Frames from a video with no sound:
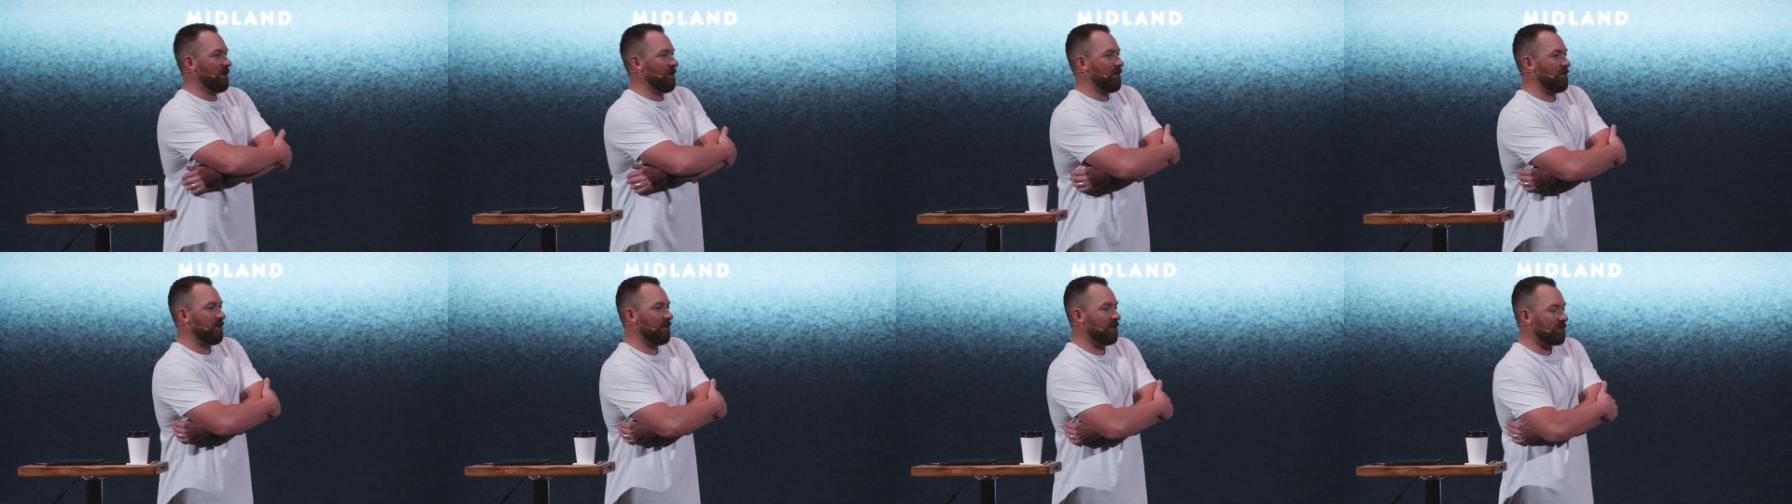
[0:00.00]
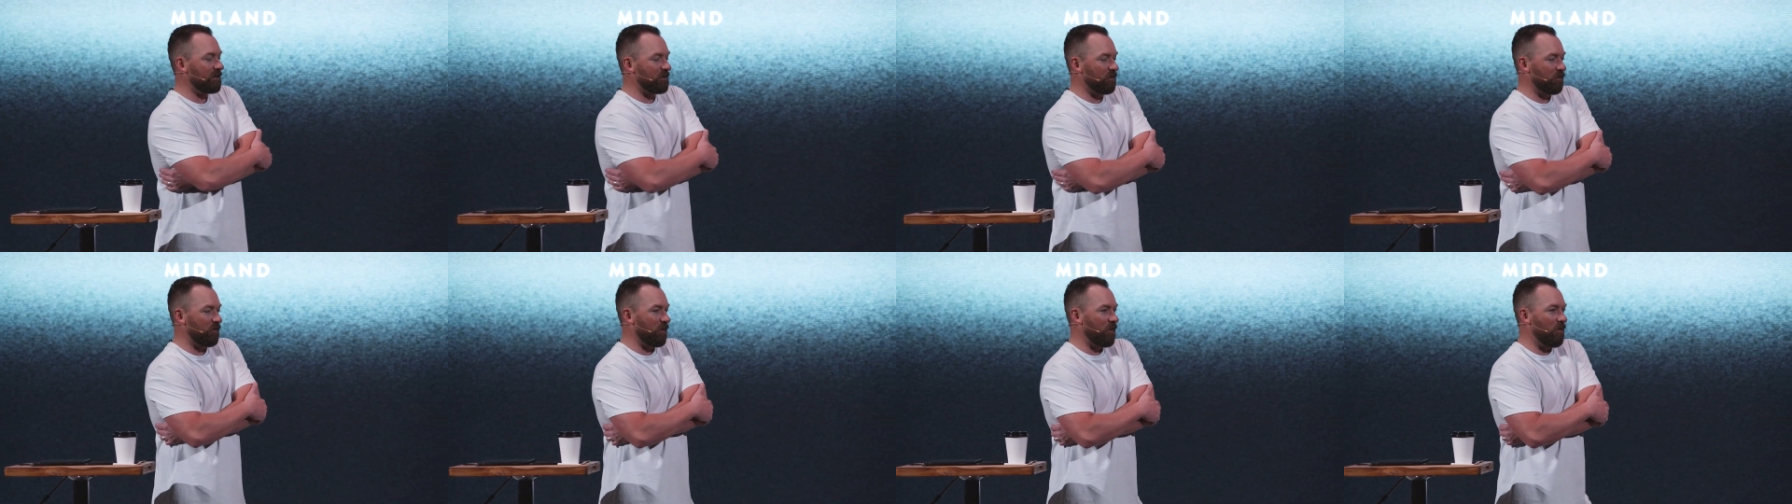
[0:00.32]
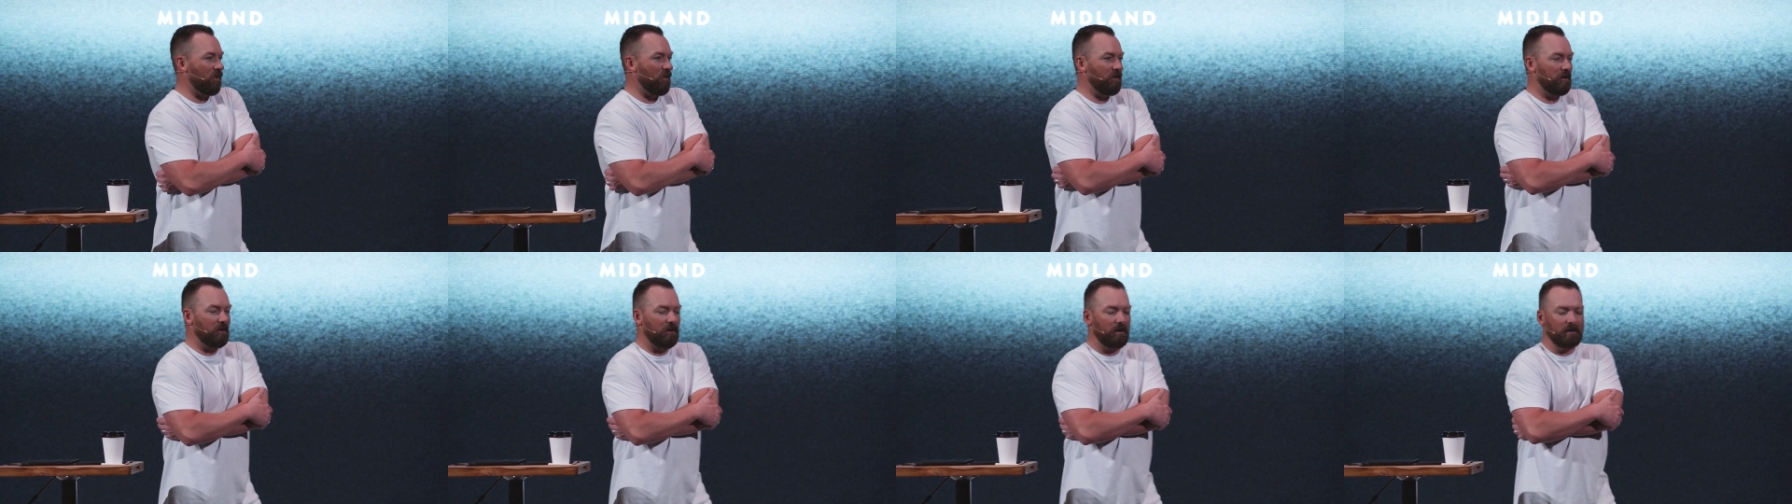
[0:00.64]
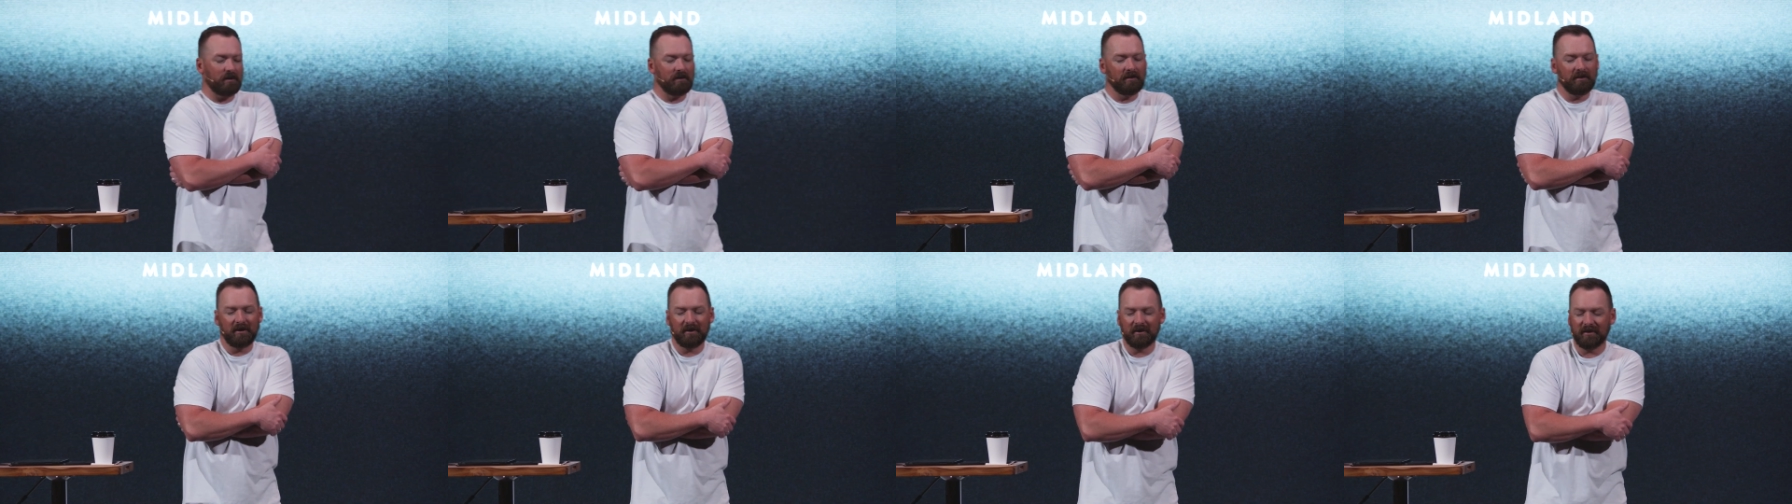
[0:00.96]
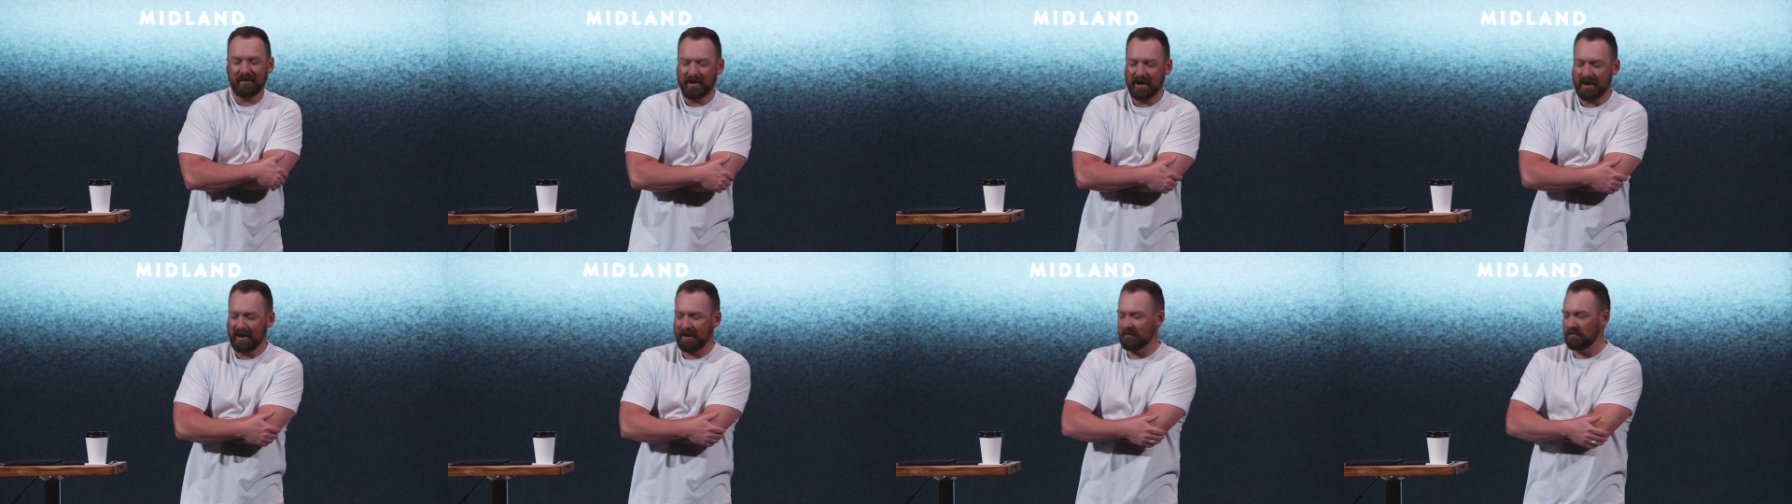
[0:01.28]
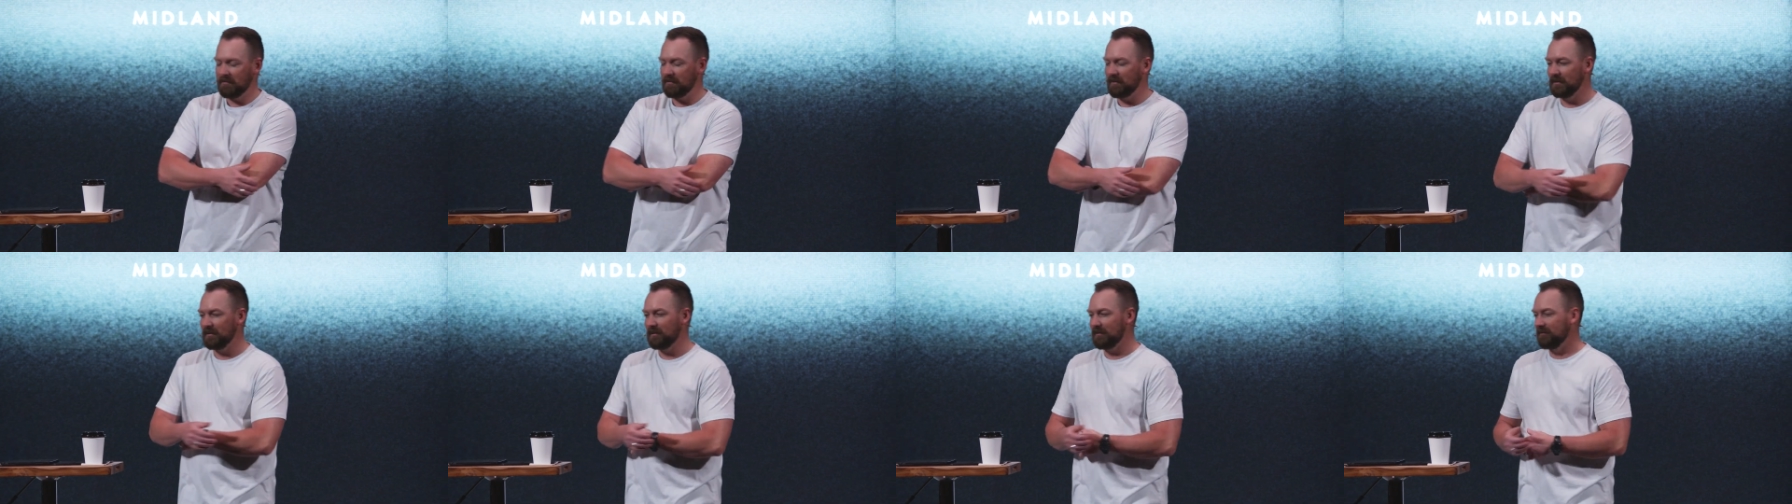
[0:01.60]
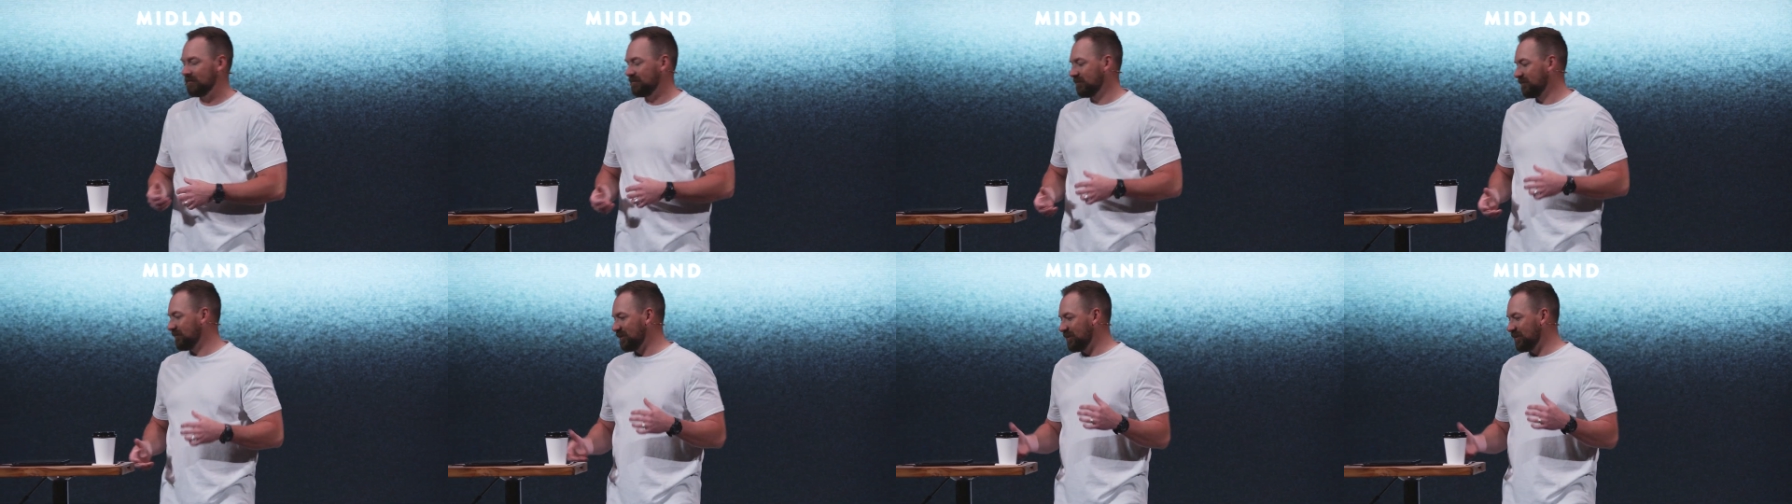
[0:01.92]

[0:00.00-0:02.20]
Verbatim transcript: things that were going on in their life and